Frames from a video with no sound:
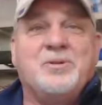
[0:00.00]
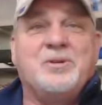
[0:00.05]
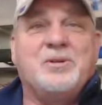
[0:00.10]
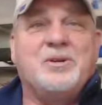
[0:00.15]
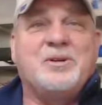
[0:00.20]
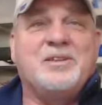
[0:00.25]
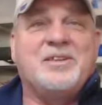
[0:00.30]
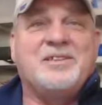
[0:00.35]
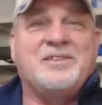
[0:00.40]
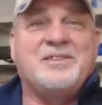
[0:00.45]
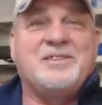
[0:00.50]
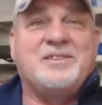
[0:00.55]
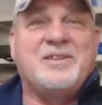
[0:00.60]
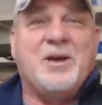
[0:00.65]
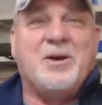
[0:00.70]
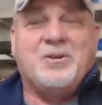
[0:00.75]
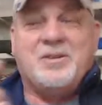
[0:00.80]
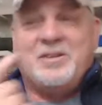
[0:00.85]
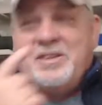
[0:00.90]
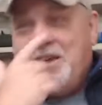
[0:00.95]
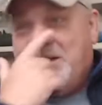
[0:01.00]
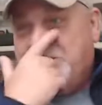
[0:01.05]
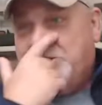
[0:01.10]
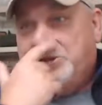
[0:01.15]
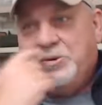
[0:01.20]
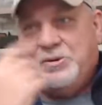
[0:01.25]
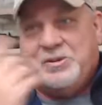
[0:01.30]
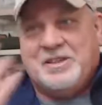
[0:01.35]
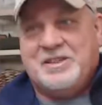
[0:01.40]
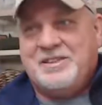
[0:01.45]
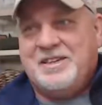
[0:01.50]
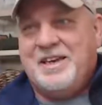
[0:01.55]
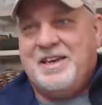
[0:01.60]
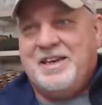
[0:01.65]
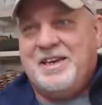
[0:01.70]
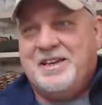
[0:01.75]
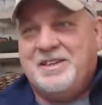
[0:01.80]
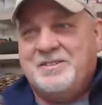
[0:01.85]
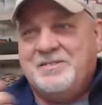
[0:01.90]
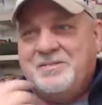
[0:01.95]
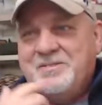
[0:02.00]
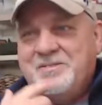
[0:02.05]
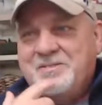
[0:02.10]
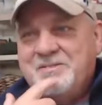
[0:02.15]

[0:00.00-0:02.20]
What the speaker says: we're going to get to talk. Yeah, Dookie Dad.